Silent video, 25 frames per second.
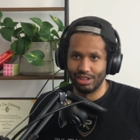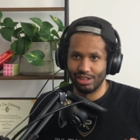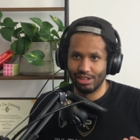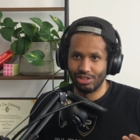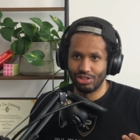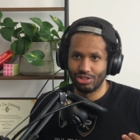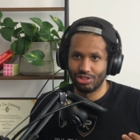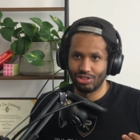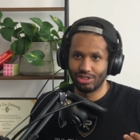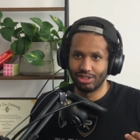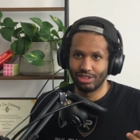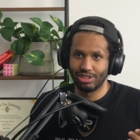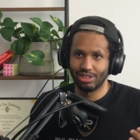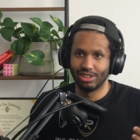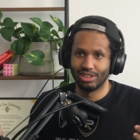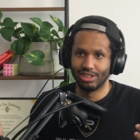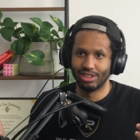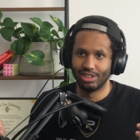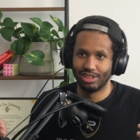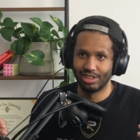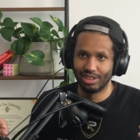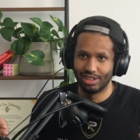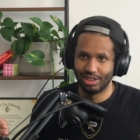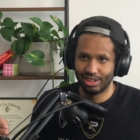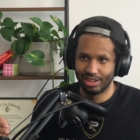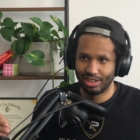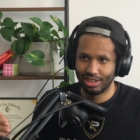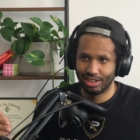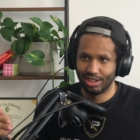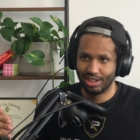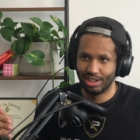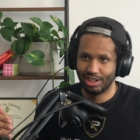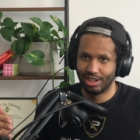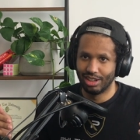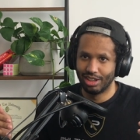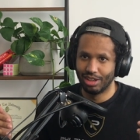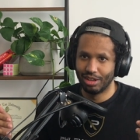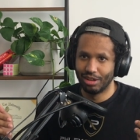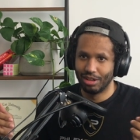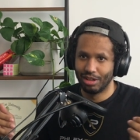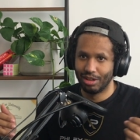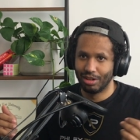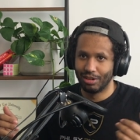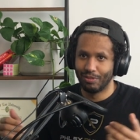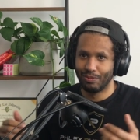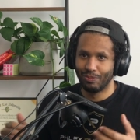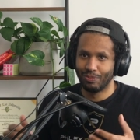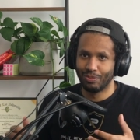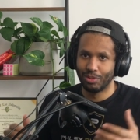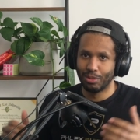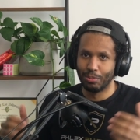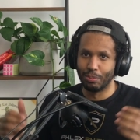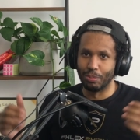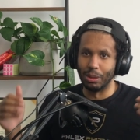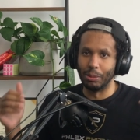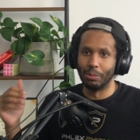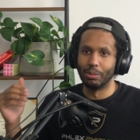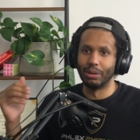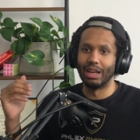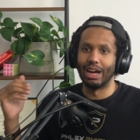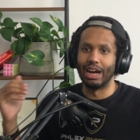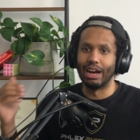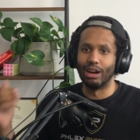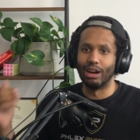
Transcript: It's a Nike shoe that's been rebranded as MSCHF. People are